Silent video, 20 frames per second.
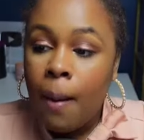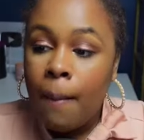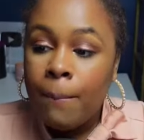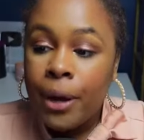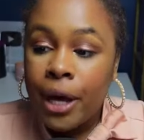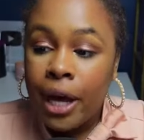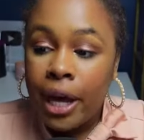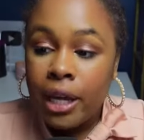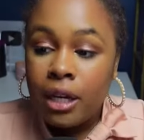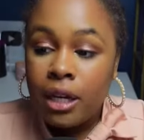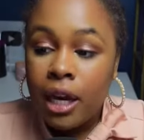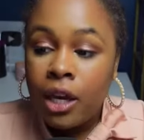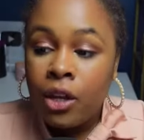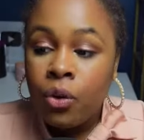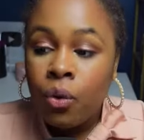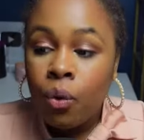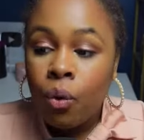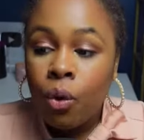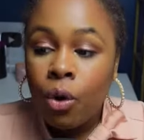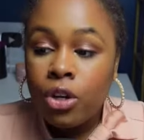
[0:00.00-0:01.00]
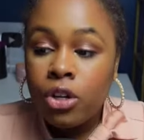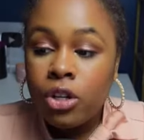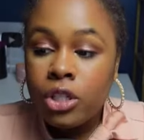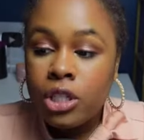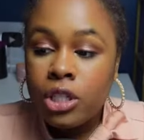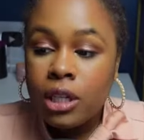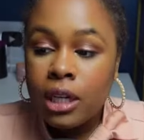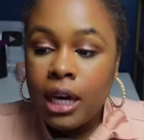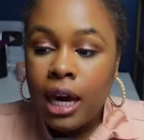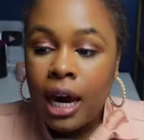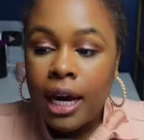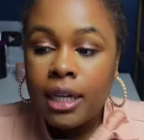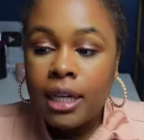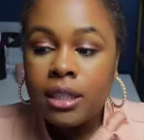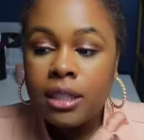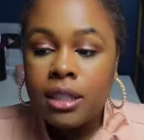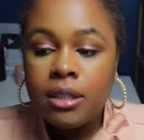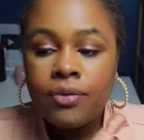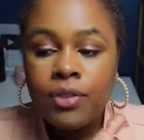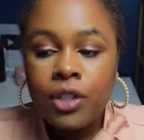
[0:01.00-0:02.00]
But in order to
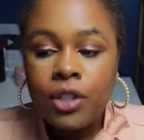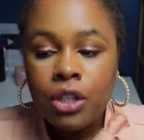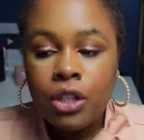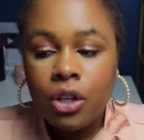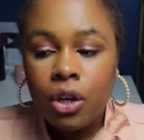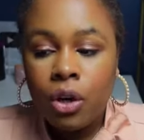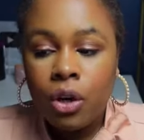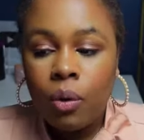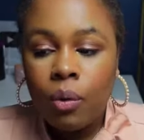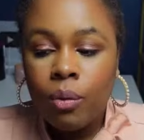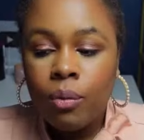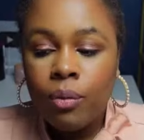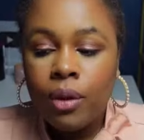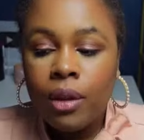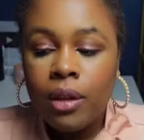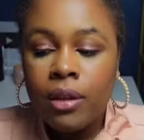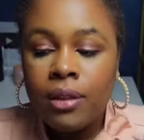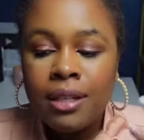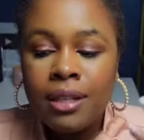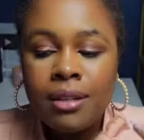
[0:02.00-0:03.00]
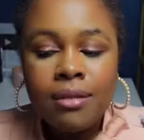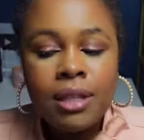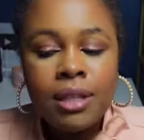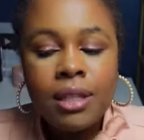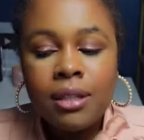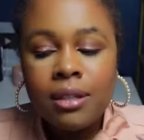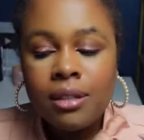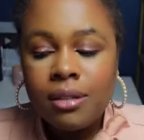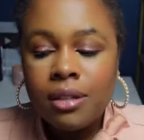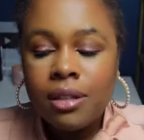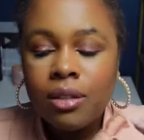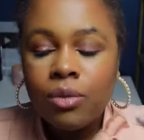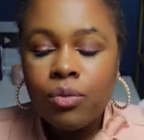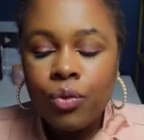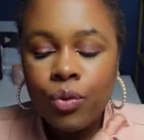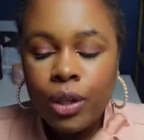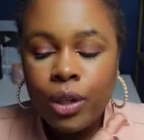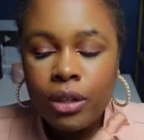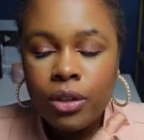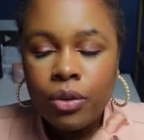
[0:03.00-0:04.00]
kind of, you know, the the the
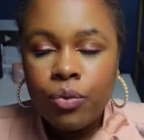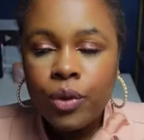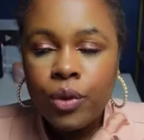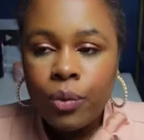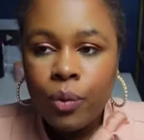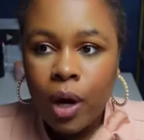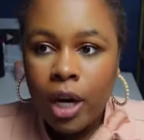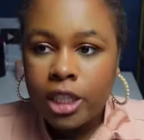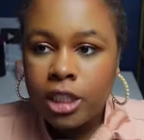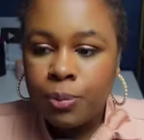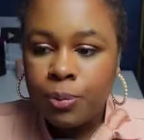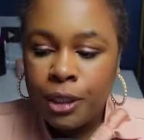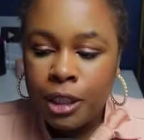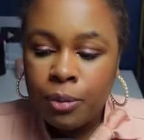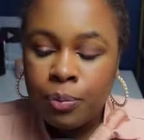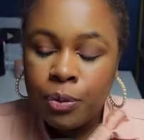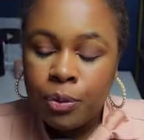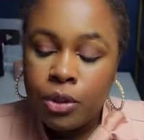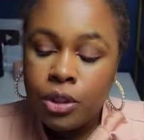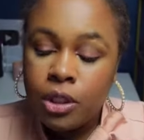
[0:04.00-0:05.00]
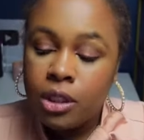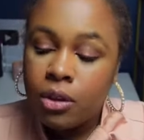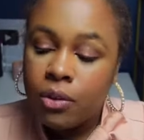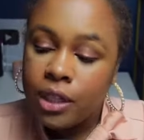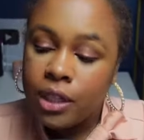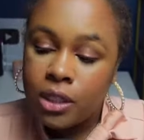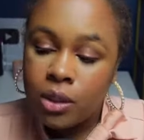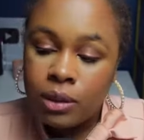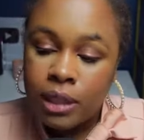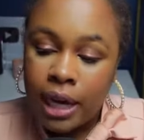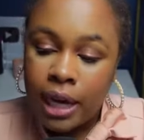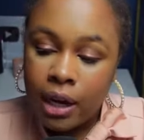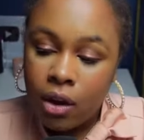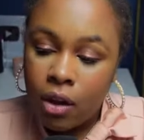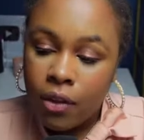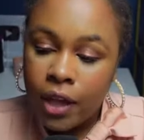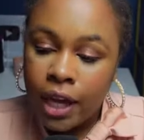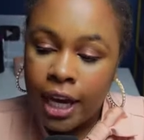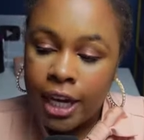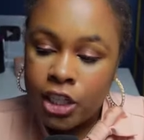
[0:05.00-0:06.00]
re, the rewatched people, you know, they don't like
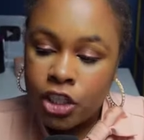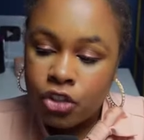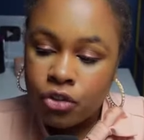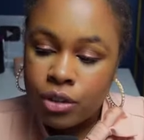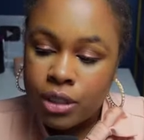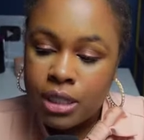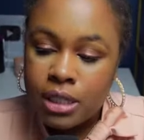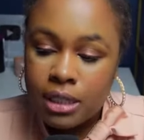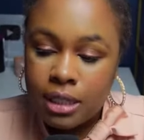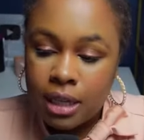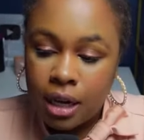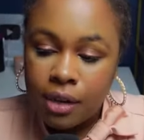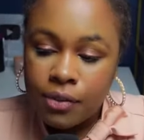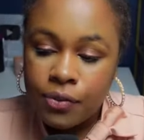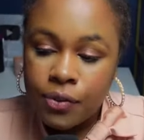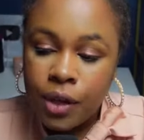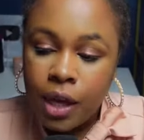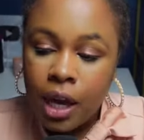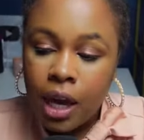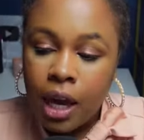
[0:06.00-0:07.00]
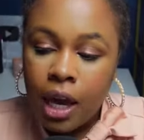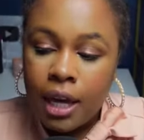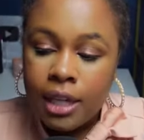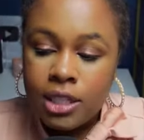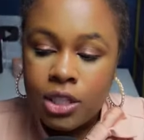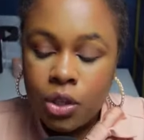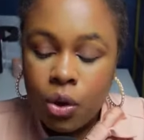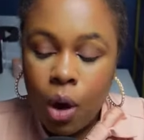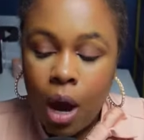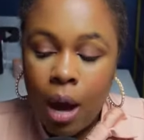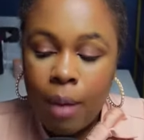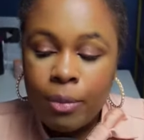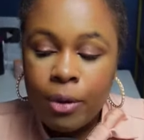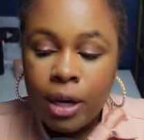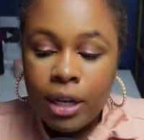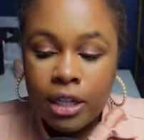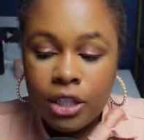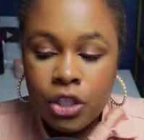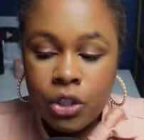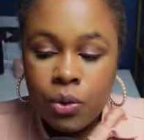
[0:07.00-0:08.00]
all the extra stuff. And so I'm
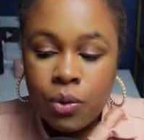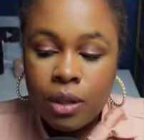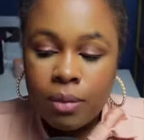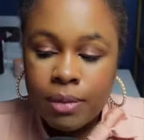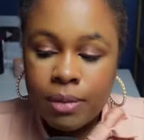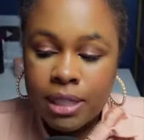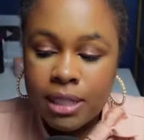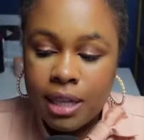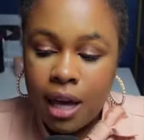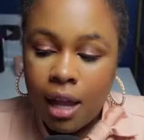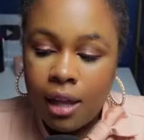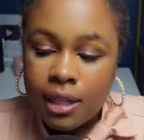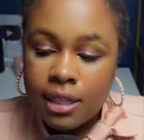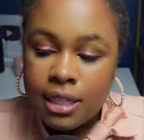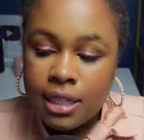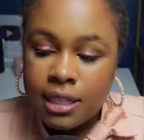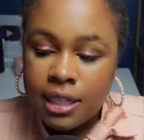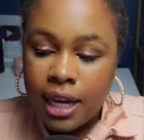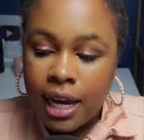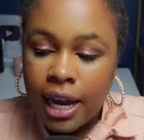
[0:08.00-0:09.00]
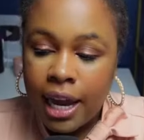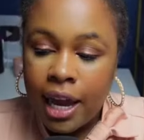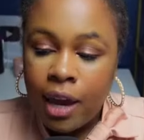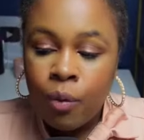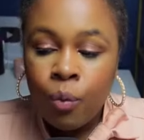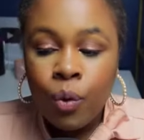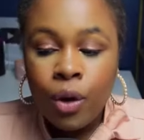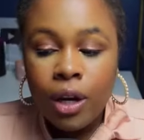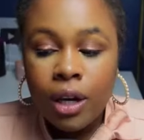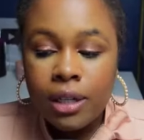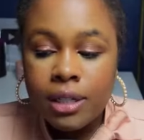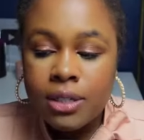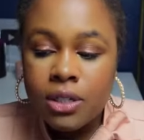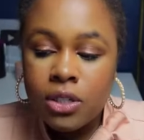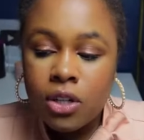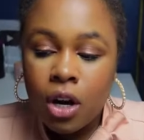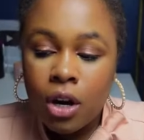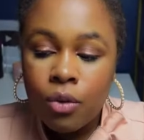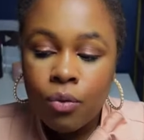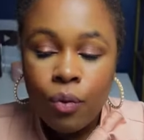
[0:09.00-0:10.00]
going to do them a solid today and we're going to
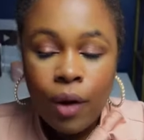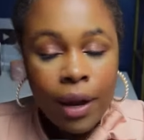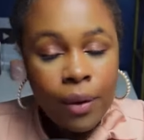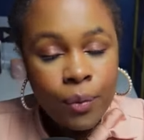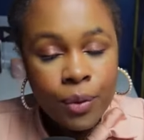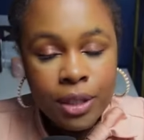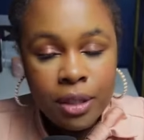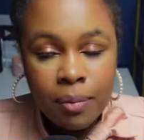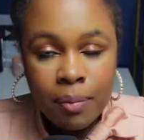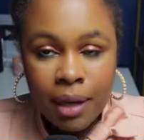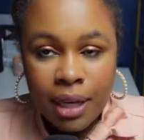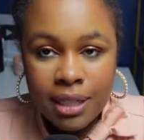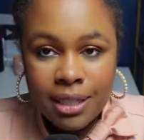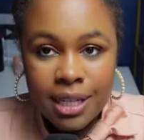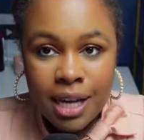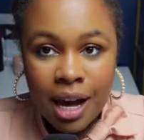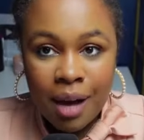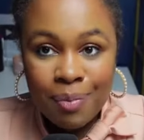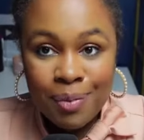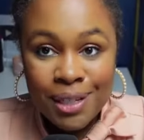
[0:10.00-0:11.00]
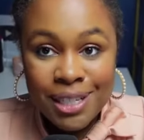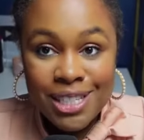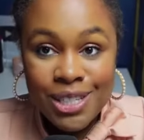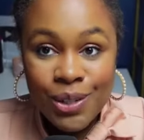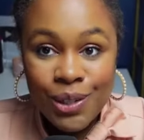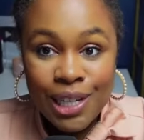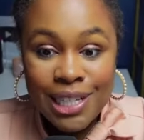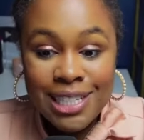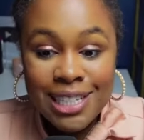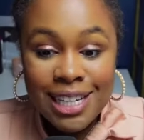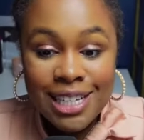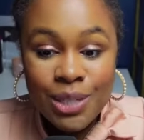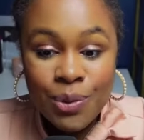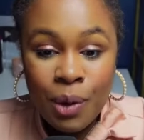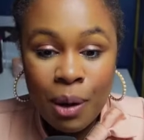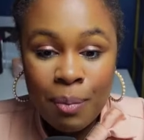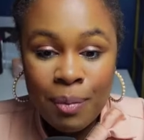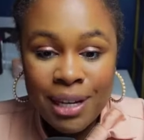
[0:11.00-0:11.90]
start right with the main topic. So let's get to our main